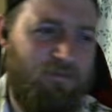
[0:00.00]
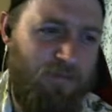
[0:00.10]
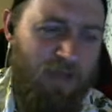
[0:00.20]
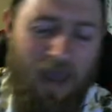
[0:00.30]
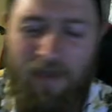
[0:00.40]

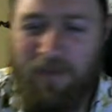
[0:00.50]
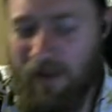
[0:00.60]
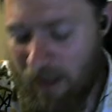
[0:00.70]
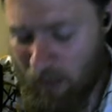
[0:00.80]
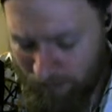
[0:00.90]
Yeah, and that's
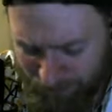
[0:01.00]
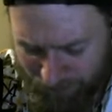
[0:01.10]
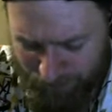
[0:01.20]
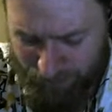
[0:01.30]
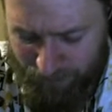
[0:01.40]
gonna help
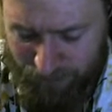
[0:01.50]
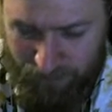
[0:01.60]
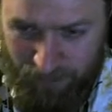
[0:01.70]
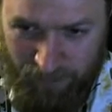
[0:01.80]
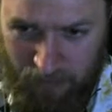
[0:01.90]

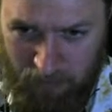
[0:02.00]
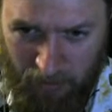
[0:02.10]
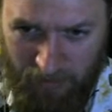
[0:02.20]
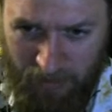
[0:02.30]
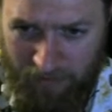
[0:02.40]

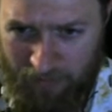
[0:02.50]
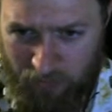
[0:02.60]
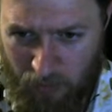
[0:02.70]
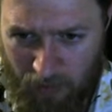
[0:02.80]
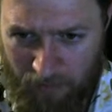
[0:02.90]
debugging, I think,
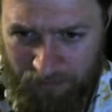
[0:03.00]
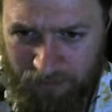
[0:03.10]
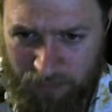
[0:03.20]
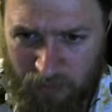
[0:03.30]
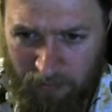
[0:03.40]
as well.
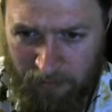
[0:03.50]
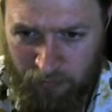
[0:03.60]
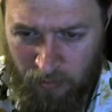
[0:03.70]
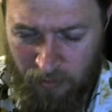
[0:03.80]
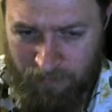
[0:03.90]
It's gonna help
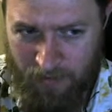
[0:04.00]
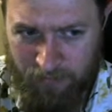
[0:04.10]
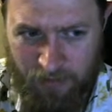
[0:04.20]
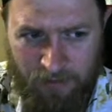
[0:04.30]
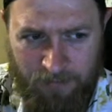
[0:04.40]
things go a lot
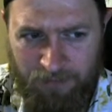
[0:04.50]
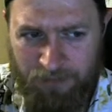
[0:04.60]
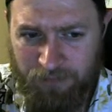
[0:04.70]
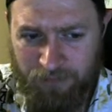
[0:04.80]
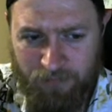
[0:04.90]
faster.
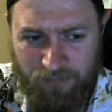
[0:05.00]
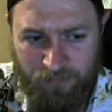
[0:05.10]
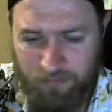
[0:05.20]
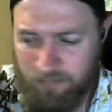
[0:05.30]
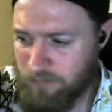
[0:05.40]

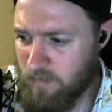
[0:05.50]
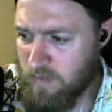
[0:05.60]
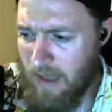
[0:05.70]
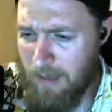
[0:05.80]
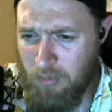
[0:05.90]

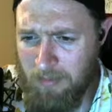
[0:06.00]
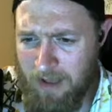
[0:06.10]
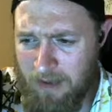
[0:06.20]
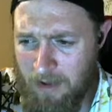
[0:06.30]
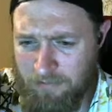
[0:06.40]
I probably
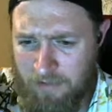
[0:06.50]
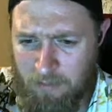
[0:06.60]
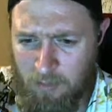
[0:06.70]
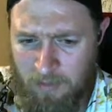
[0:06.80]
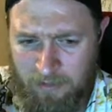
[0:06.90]
got about
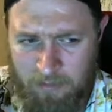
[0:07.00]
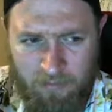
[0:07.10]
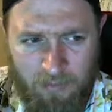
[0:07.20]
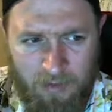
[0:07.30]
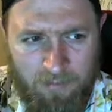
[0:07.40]
5 more minutes
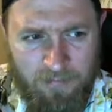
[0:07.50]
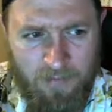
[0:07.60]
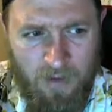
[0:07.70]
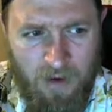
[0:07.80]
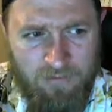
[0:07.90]
before I'm
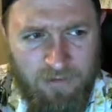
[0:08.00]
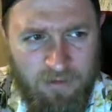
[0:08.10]
off.